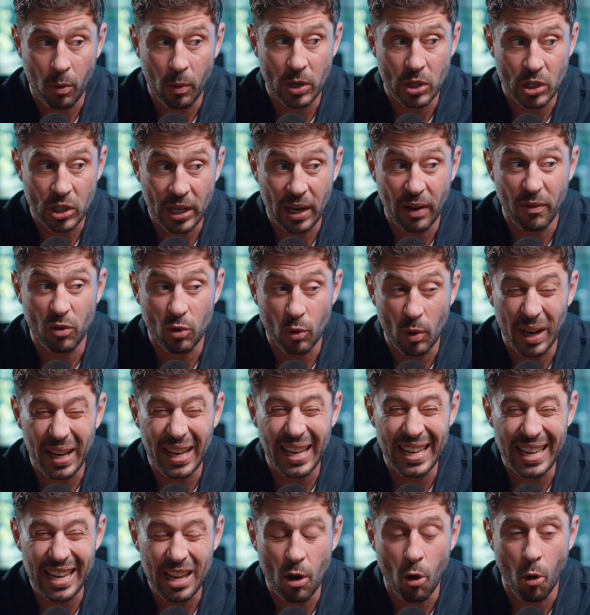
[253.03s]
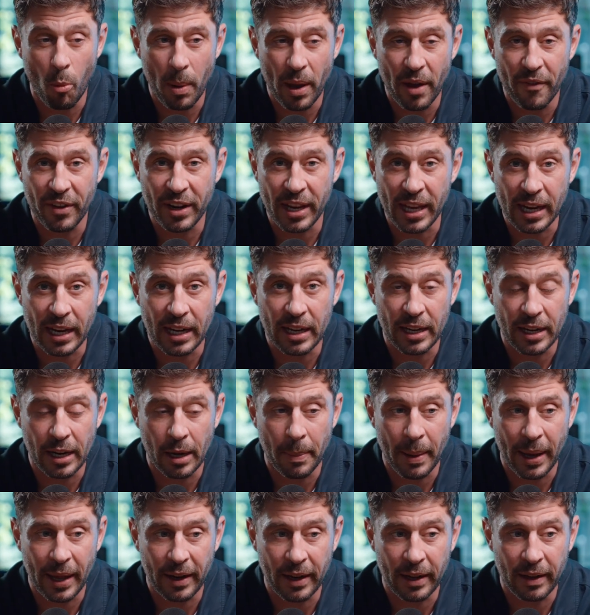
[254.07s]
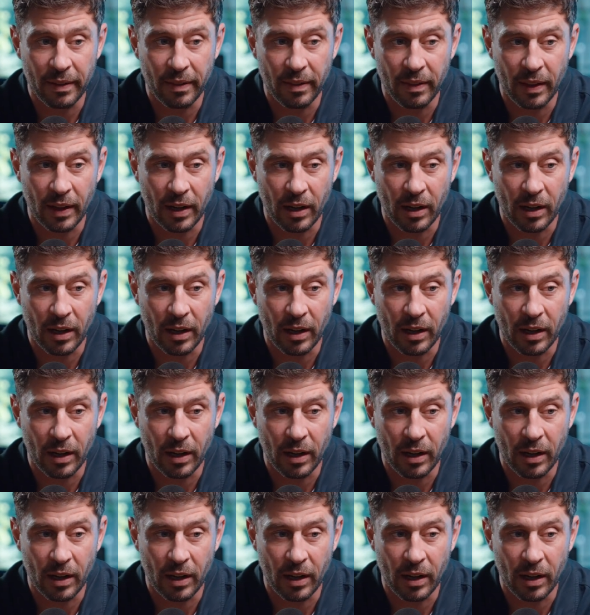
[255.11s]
which gives you a little bit of an inkling about the